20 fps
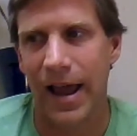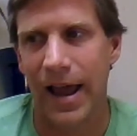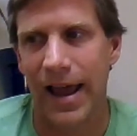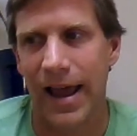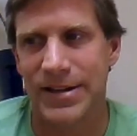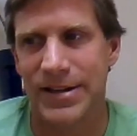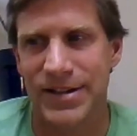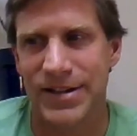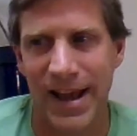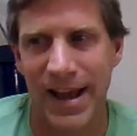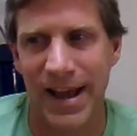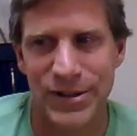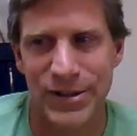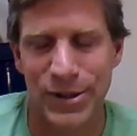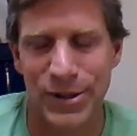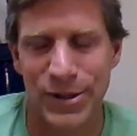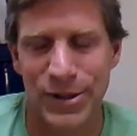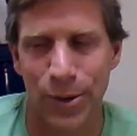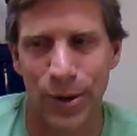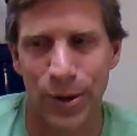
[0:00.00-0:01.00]
as
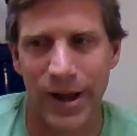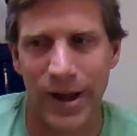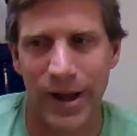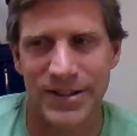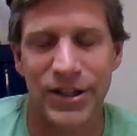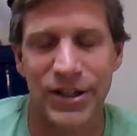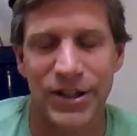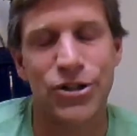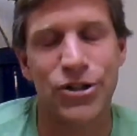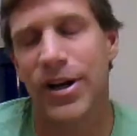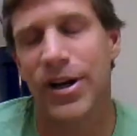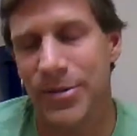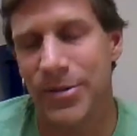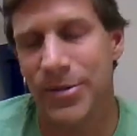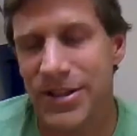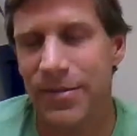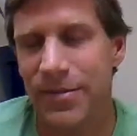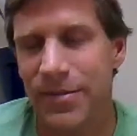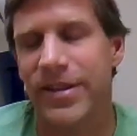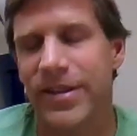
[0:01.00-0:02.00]
as as extreme as
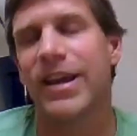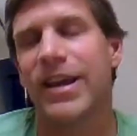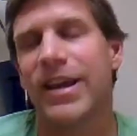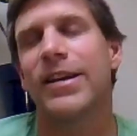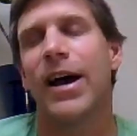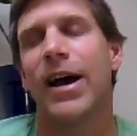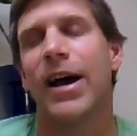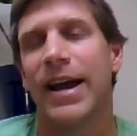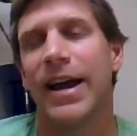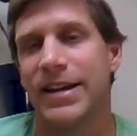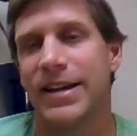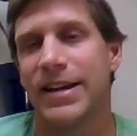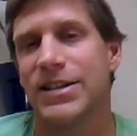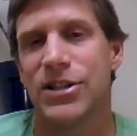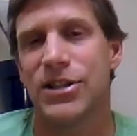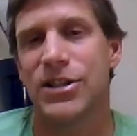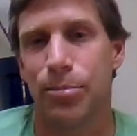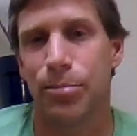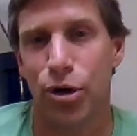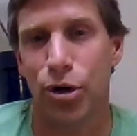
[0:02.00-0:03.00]
some of the ideas
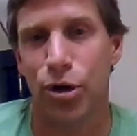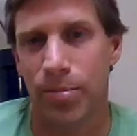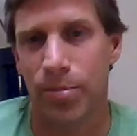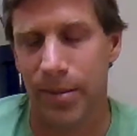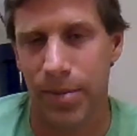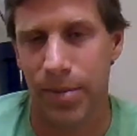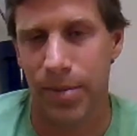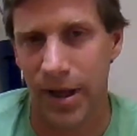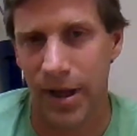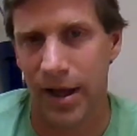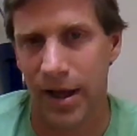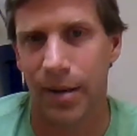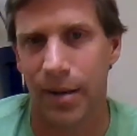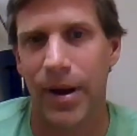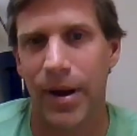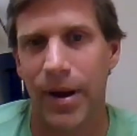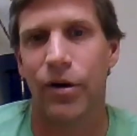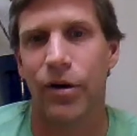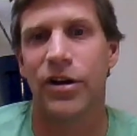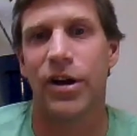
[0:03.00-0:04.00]
in the book may be
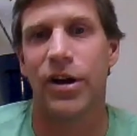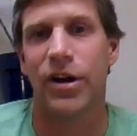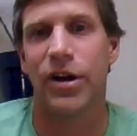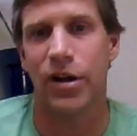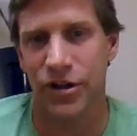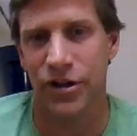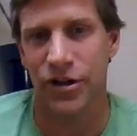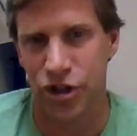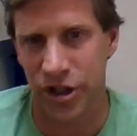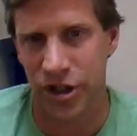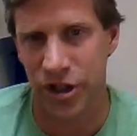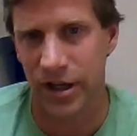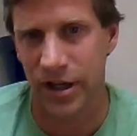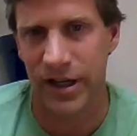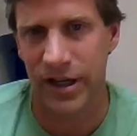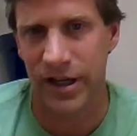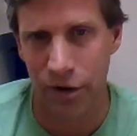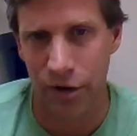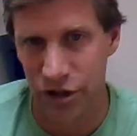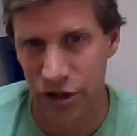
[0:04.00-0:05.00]
about achieve,
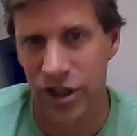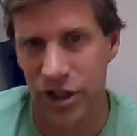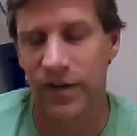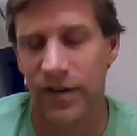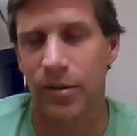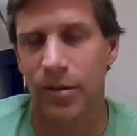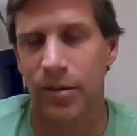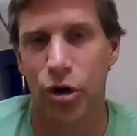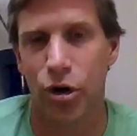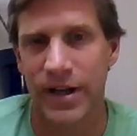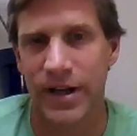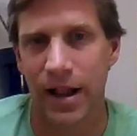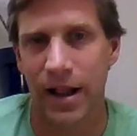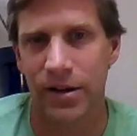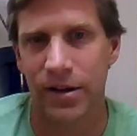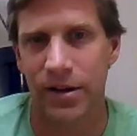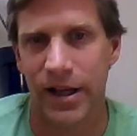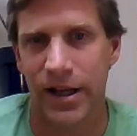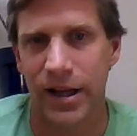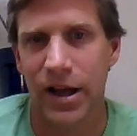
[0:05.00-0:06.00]
you know achieving
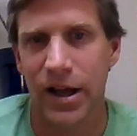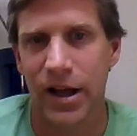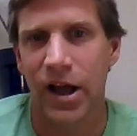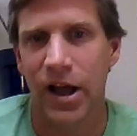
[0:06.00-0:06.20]
immortality,